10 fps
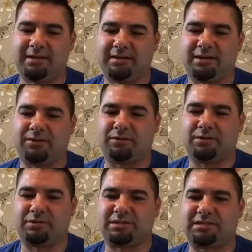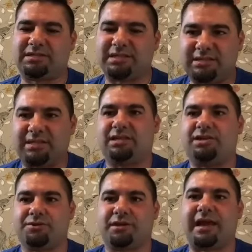you know, there was a
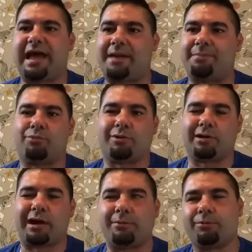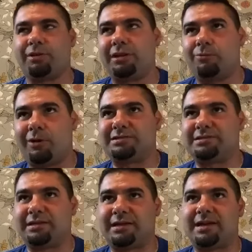16-year gap where I really
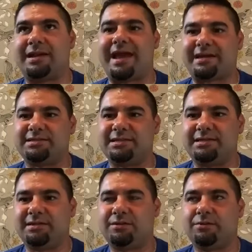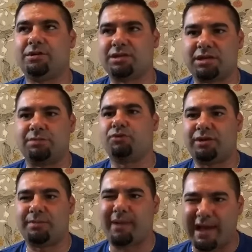wasn't connected with the
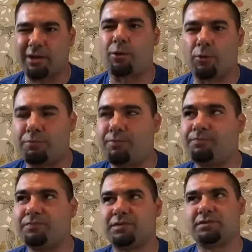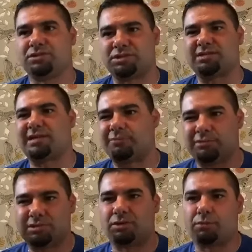community back home, just because I
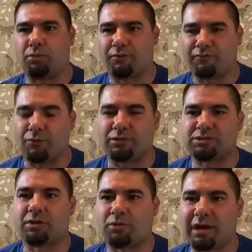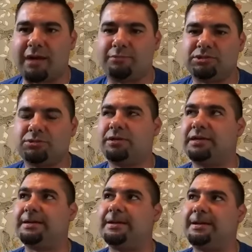was, you know, more focused on what I was doing,